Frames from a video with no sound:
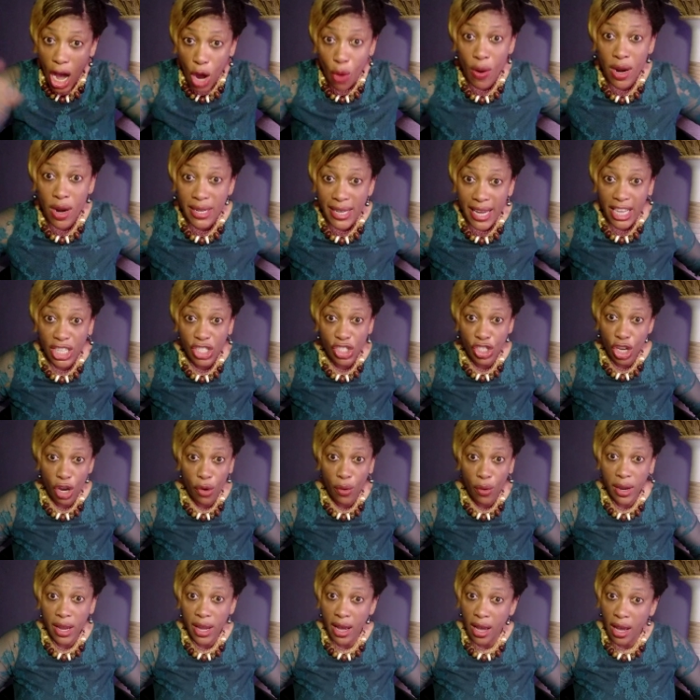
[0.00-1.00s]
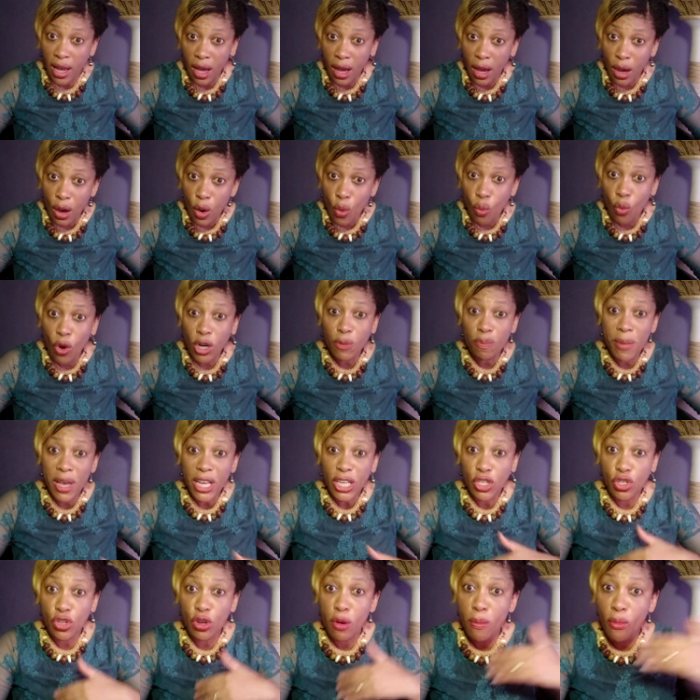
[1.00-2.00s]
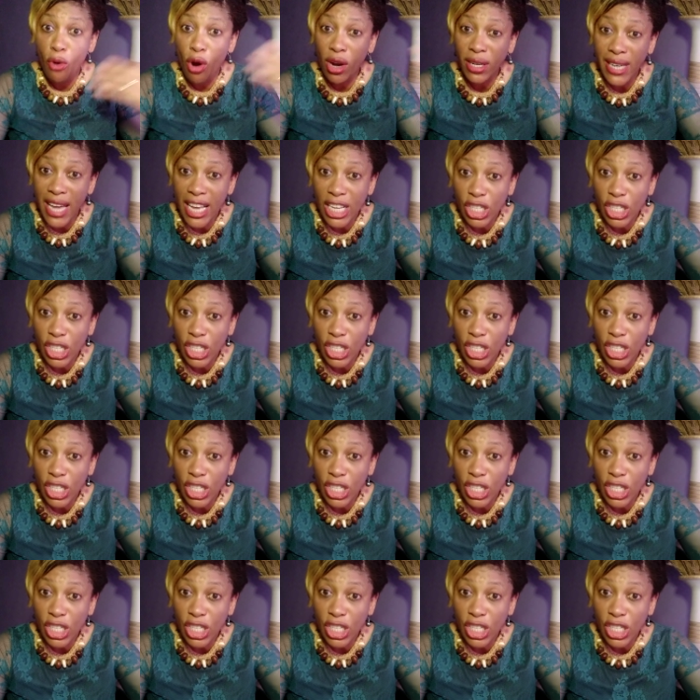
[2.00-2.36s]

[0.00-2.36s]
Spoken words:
our Nigeria. What makes you more